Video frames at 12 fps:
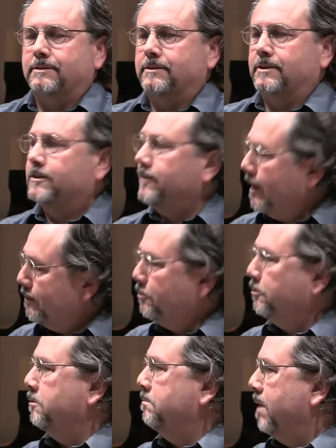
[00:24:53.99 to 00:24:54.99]
Is that
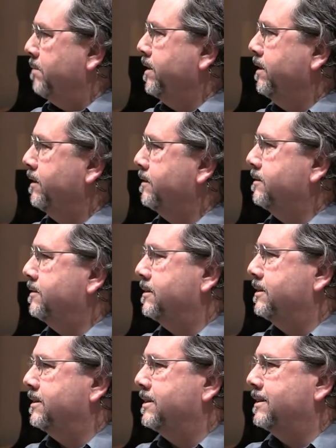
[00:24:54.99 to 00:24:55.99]
true, Mummy?
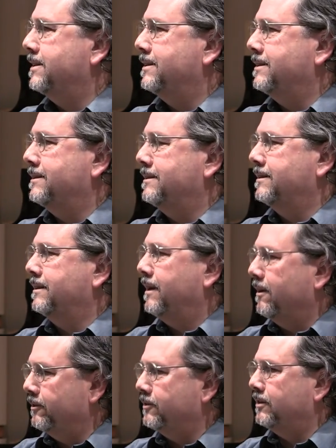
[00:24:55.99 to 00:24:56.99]
And
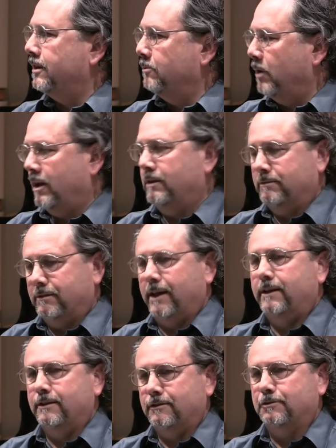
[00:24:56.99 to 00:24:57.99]
Heather said, Well,
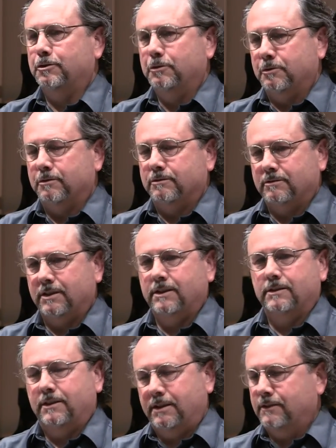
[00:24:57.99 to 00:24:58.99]
that is true.
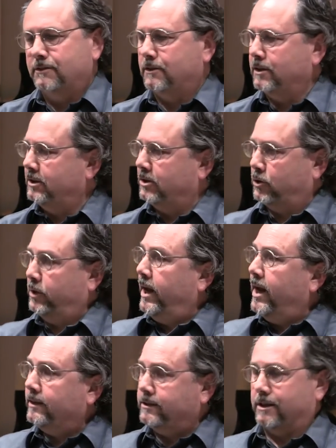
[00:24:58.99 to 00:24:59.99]
He, he's the
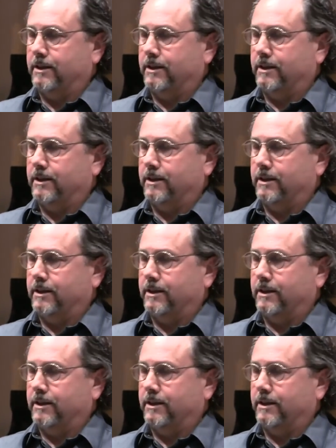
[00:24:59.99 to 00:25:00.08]
creator,